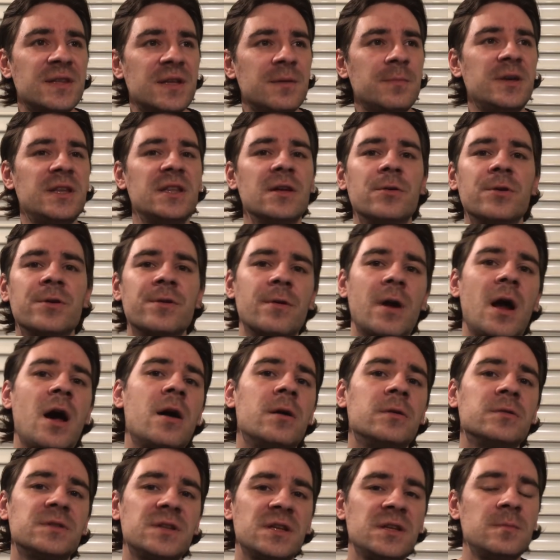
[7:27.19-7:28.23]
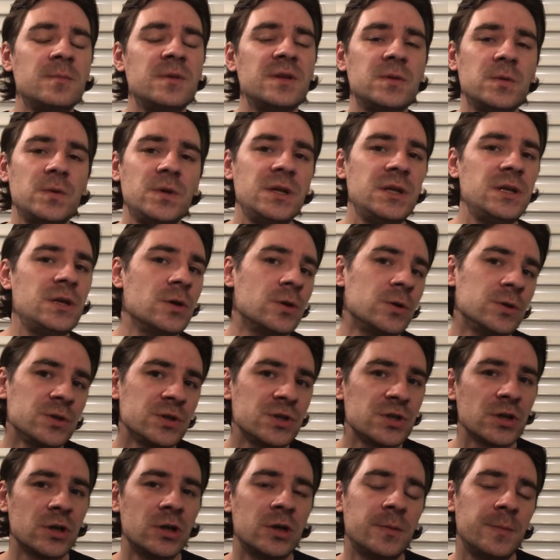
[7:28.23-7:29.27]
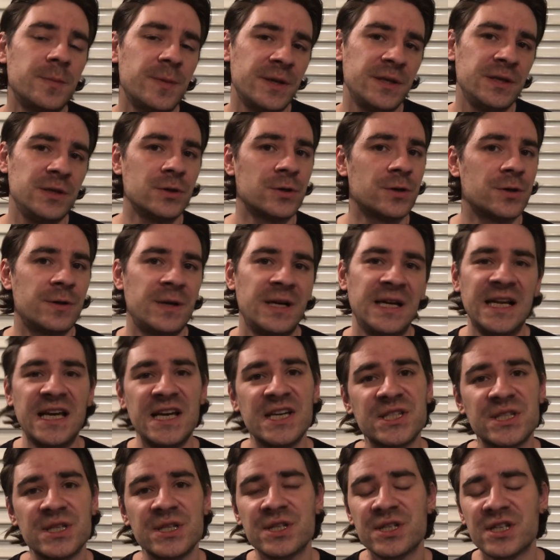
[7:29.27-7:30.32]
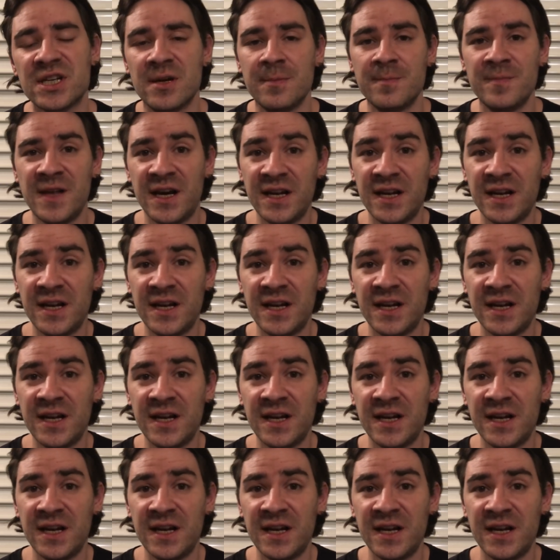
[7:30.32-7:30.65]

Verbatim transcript: the middle ground in between your job and your relationship.